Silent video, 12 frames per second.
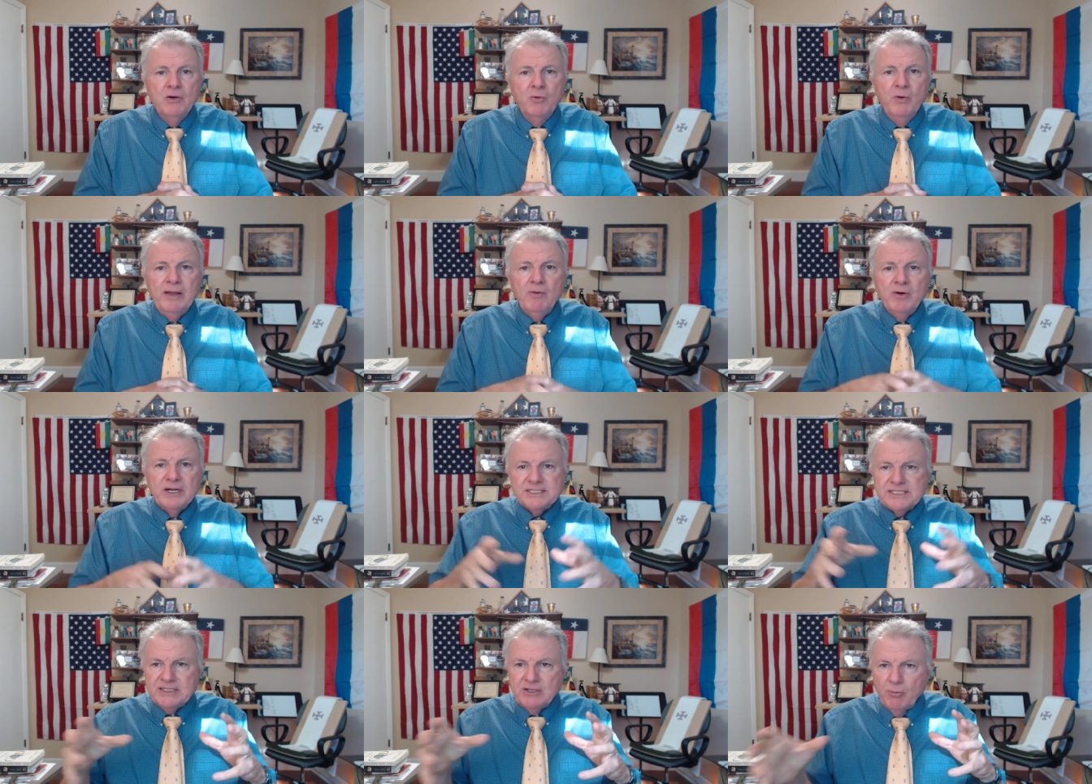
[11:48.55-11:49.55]
We want to
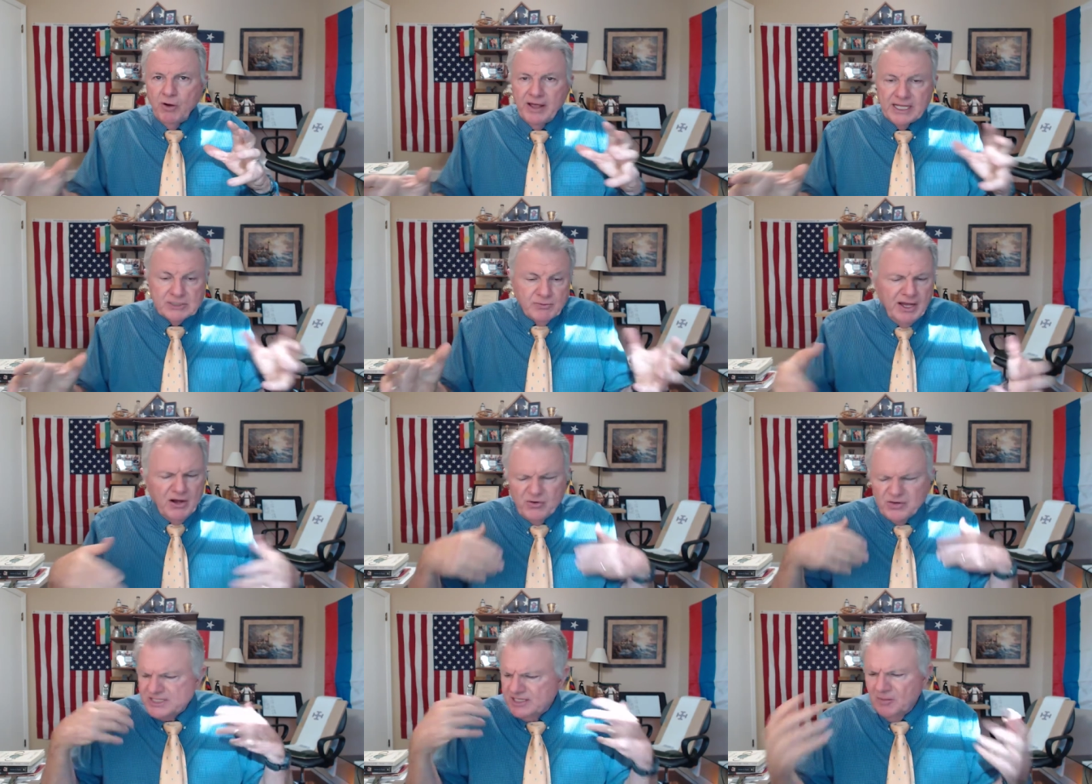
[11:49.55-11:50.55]
see what well, that's why I
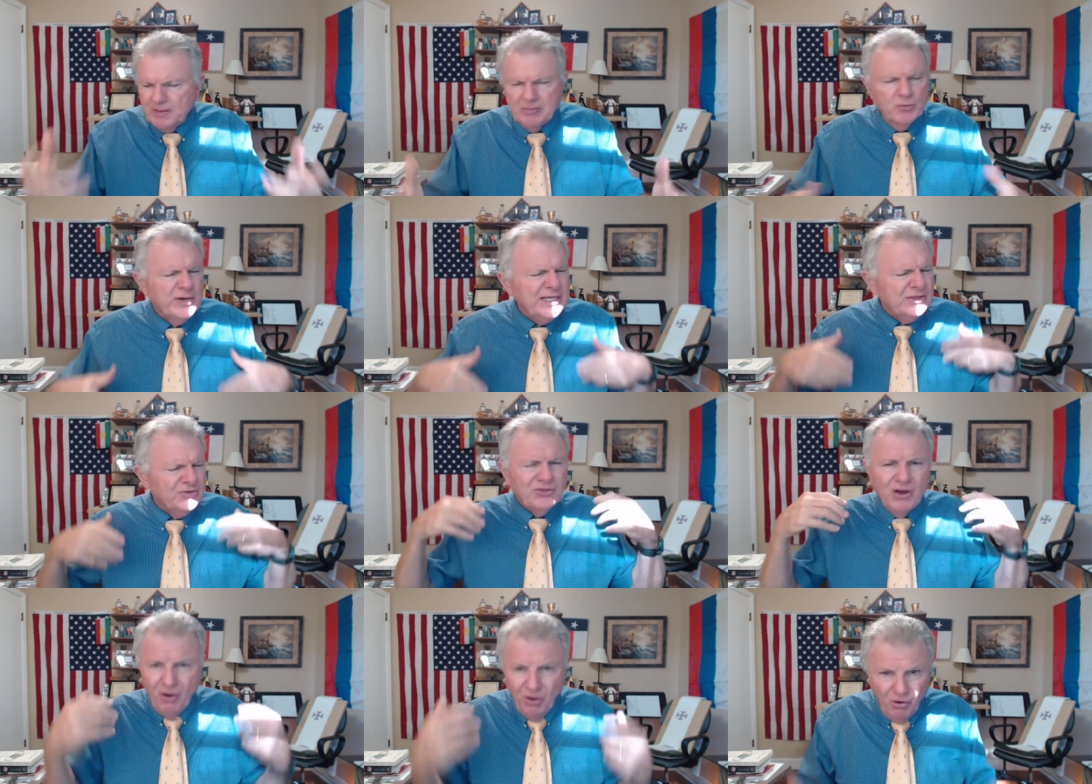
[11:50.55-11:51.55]
always tell people read through
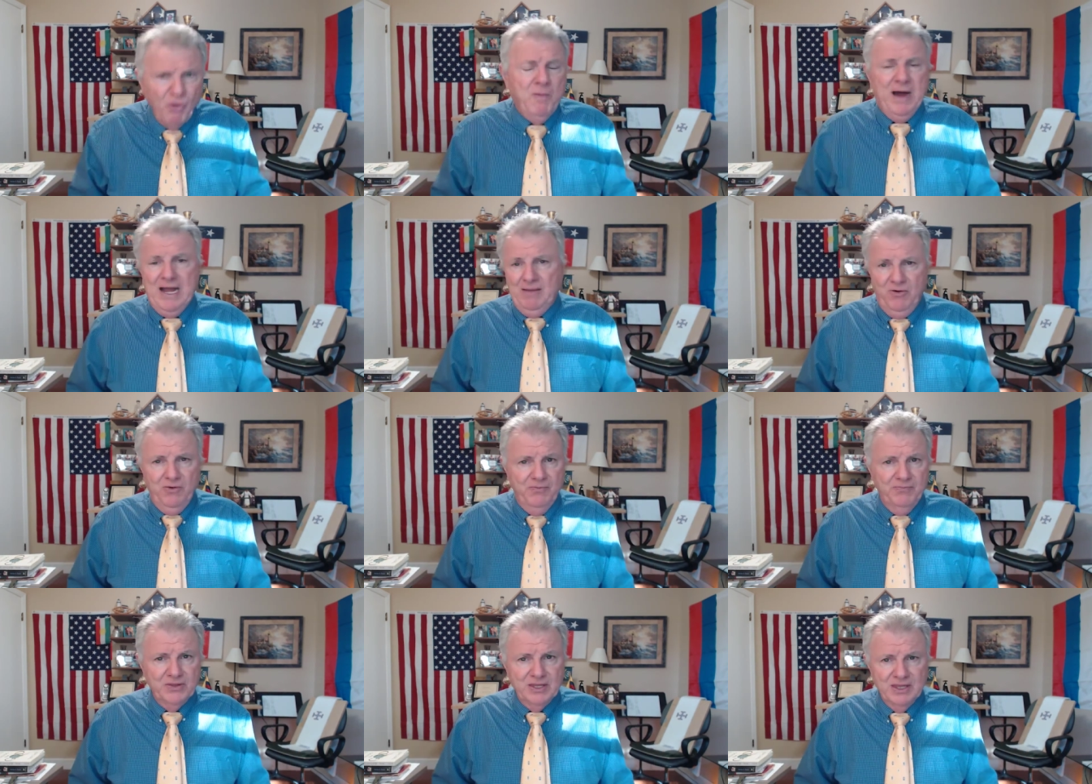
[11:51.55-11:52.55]
the whole Bible,
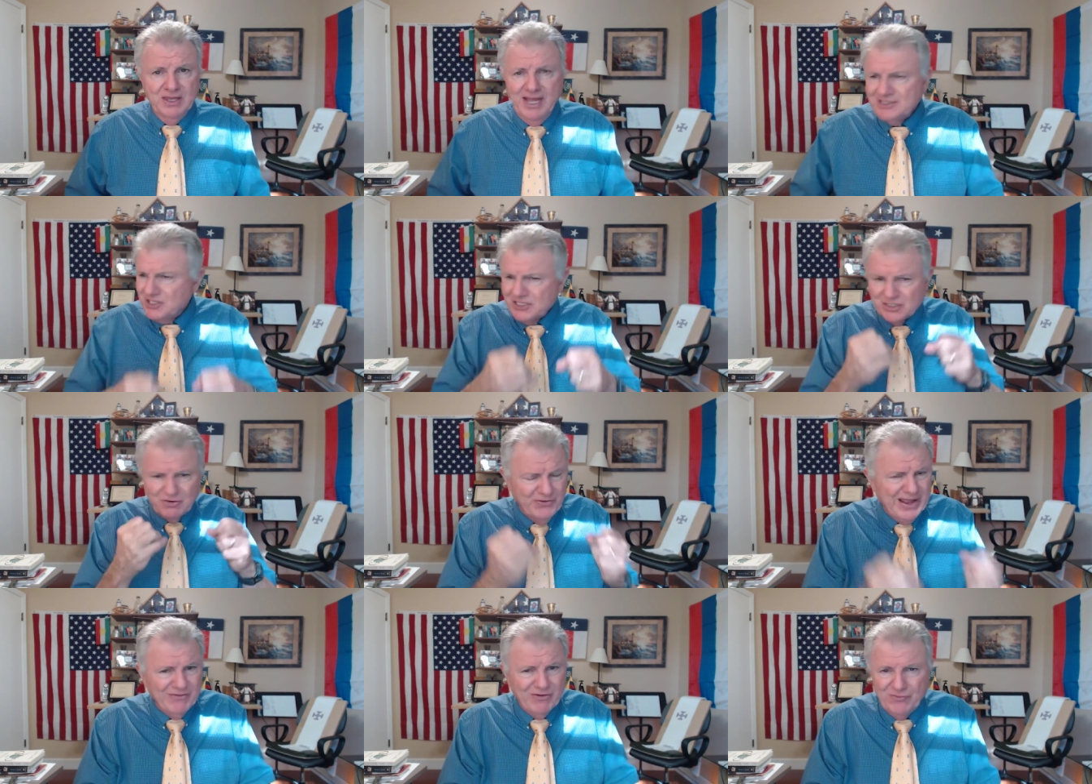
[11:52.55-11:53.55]
not just your
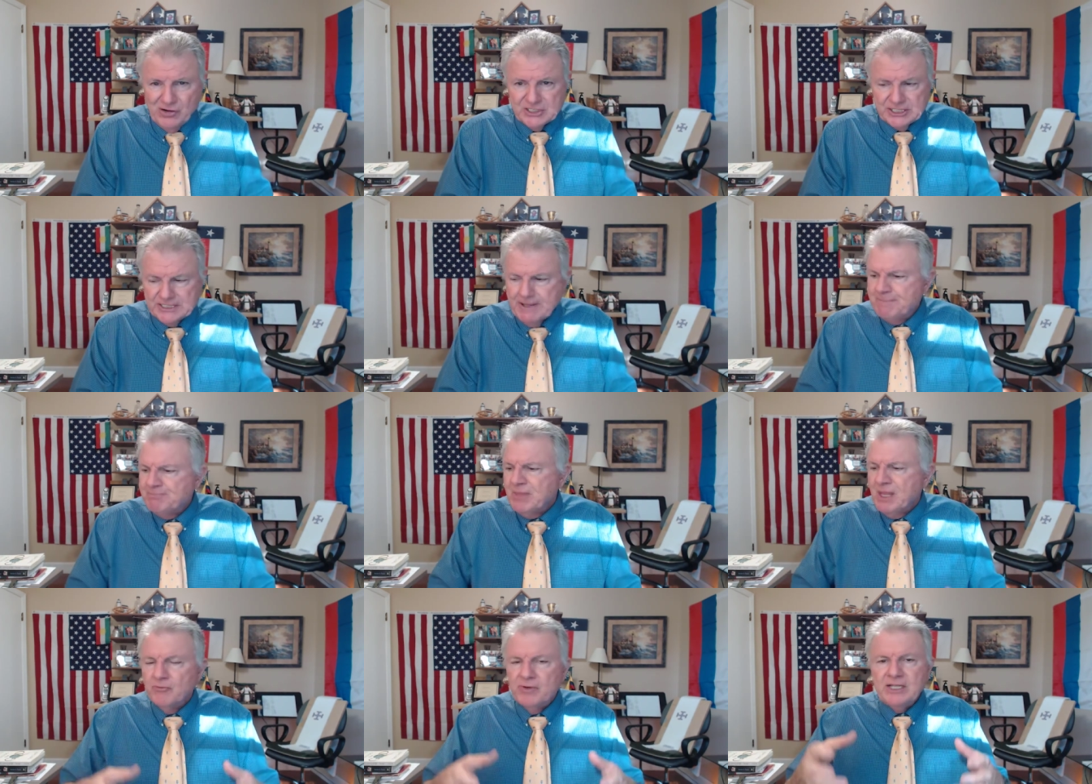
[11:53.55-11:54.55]
favorite verses.
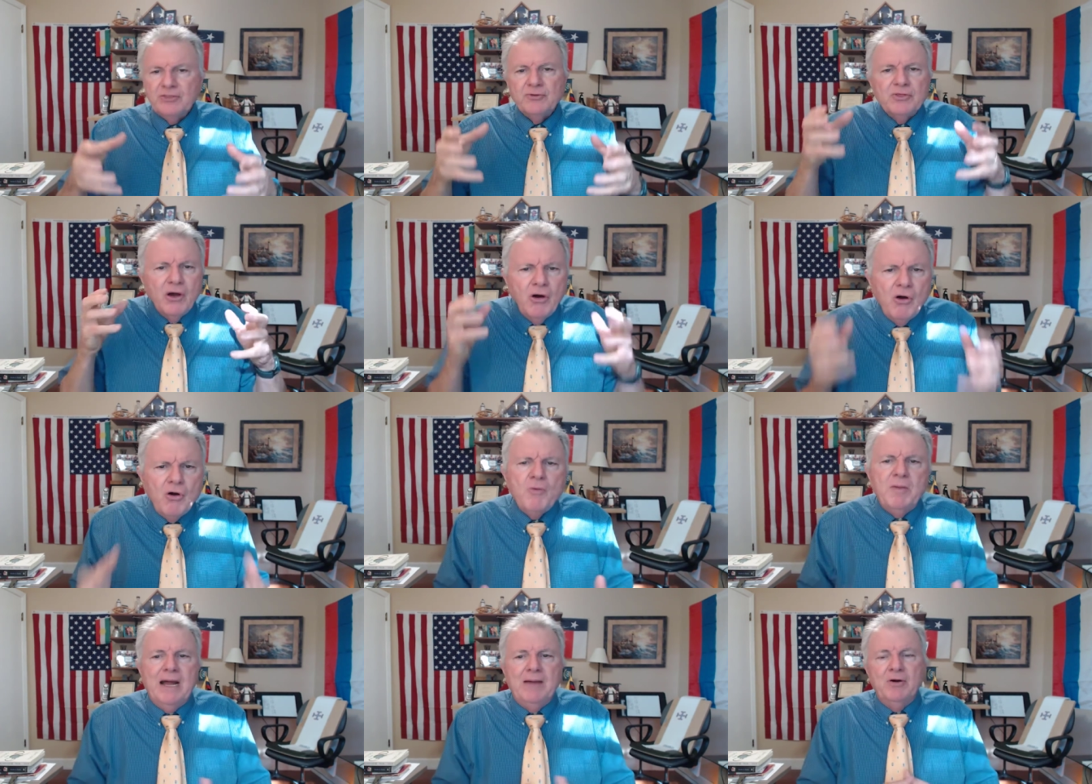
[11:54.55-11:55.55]
Read through the whole
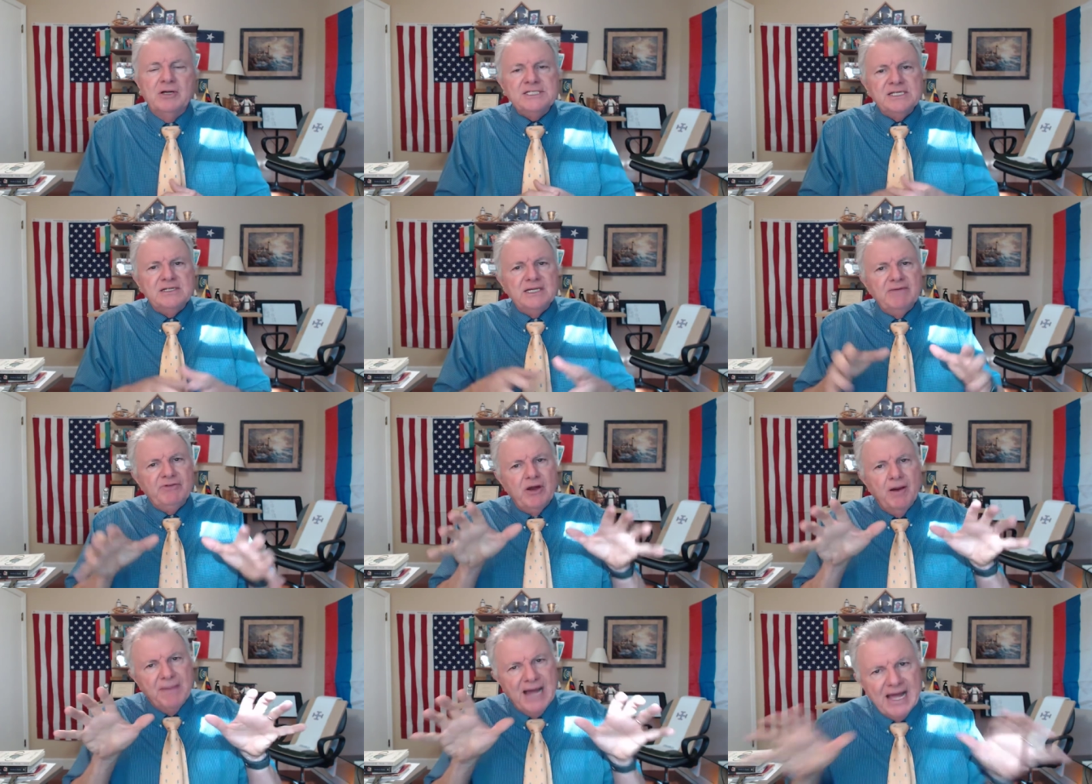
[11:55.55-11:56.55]
Bible because it'll give you
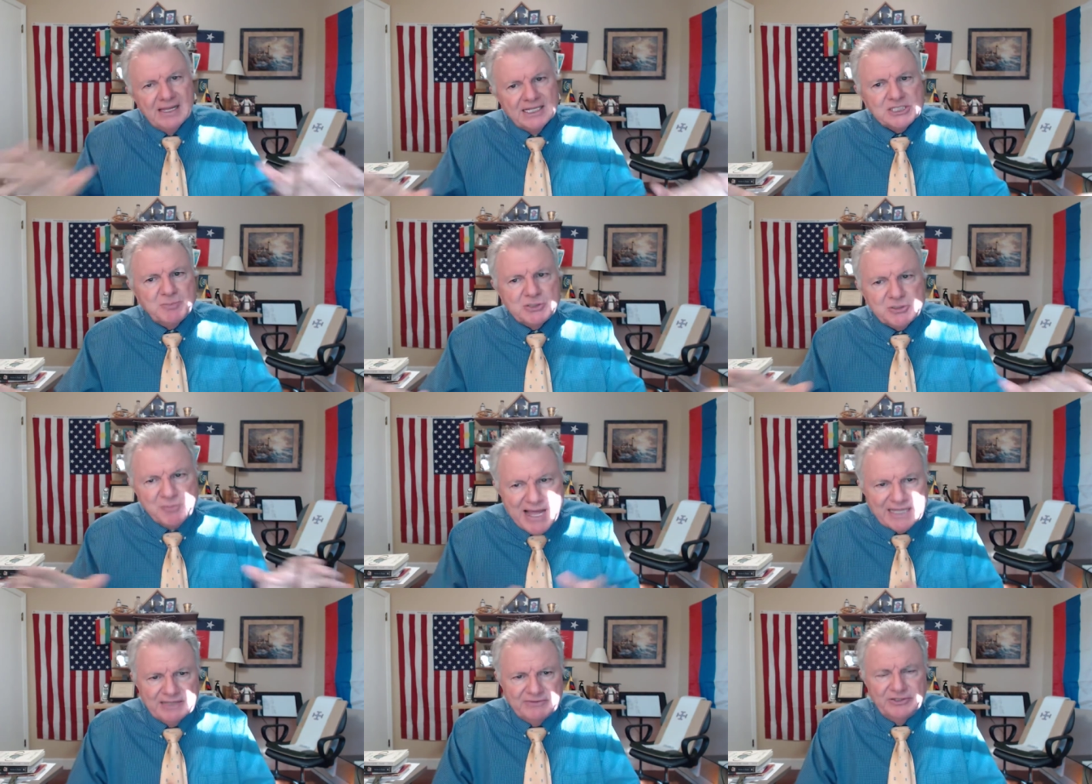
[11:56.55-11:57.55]
a balanced
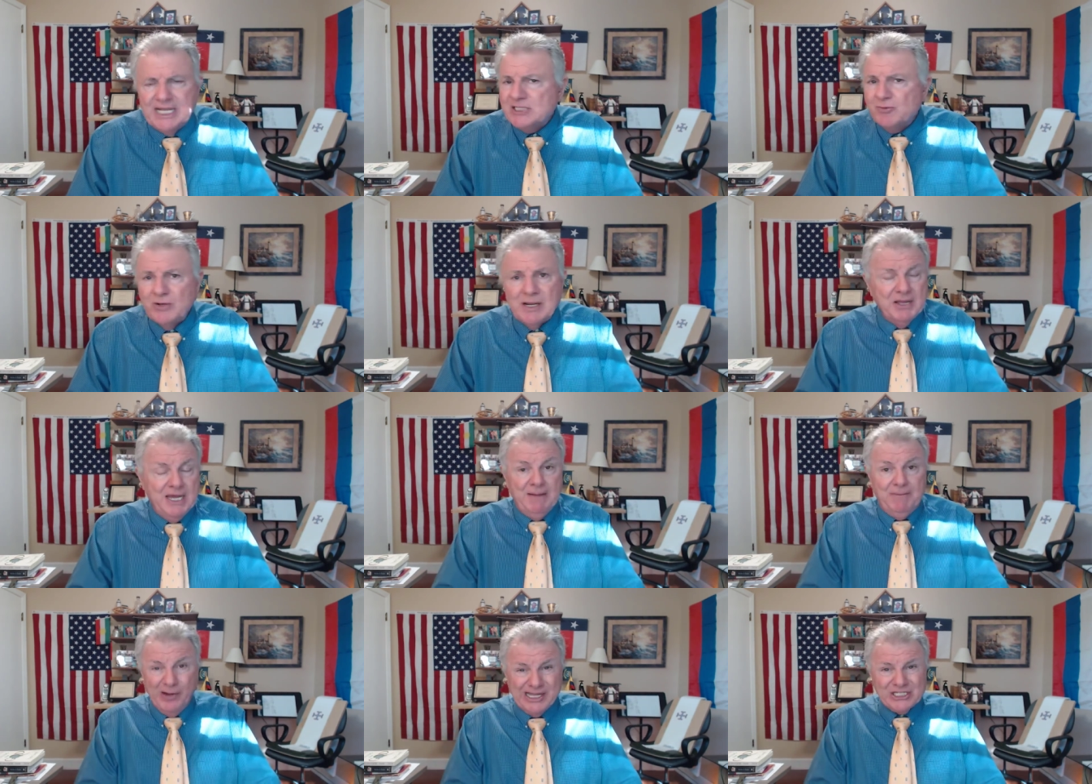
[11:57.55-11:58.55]
perspective. And that's what I'm kind
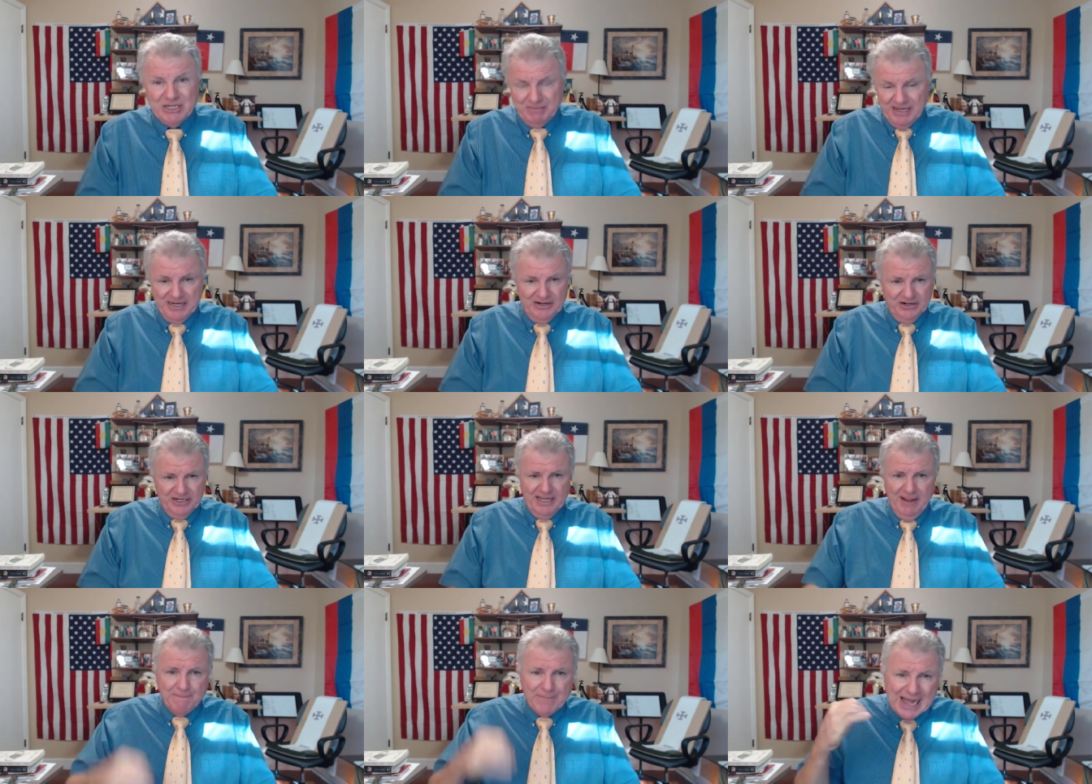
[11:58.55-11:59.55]
of preaching about here today
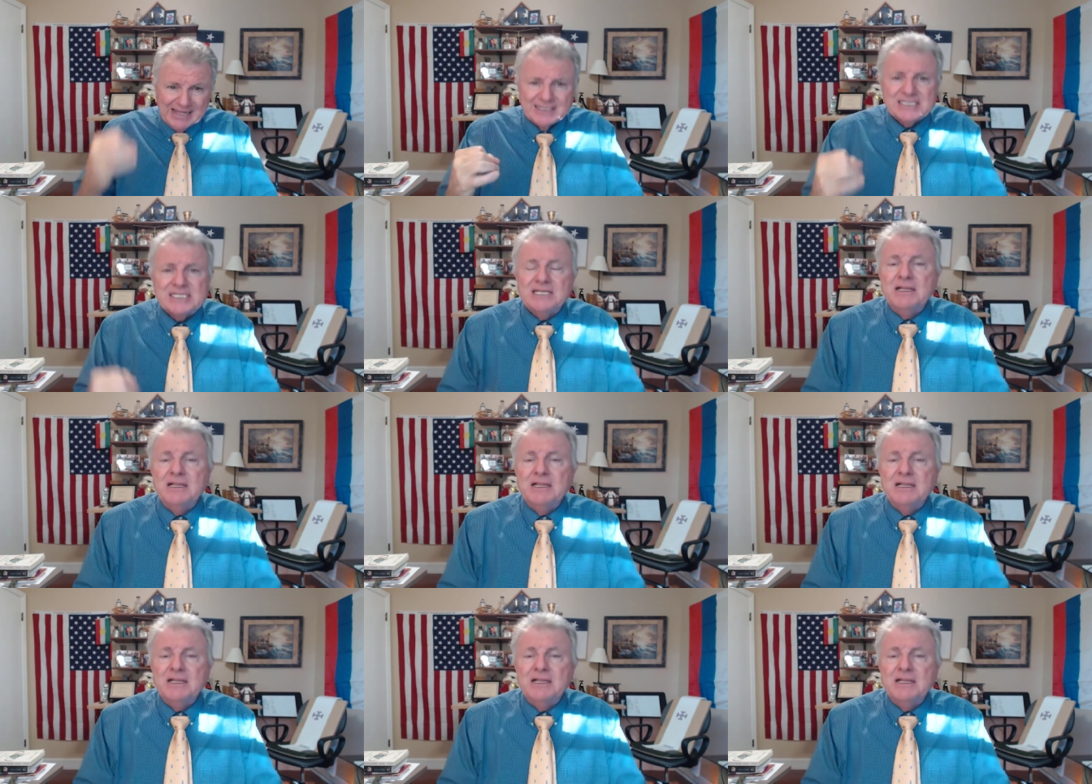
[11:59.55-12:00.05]
a balanced